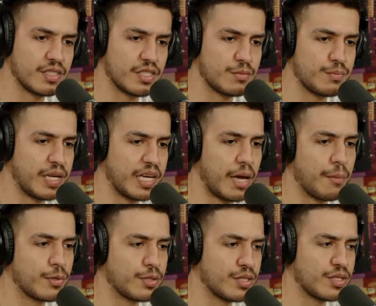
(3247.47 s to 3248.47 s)
Just being
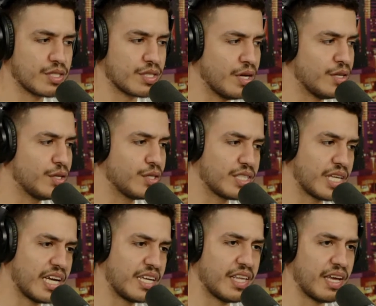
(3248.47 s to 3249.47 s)
able to just
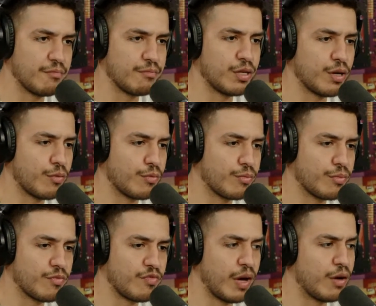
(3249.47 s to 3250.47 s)
understand that
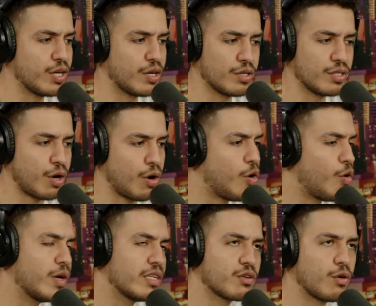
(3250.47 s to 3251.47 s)
failure is
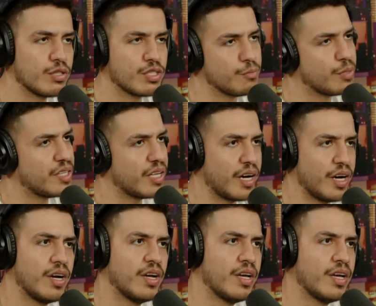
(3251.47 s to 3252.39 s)
always going to be there.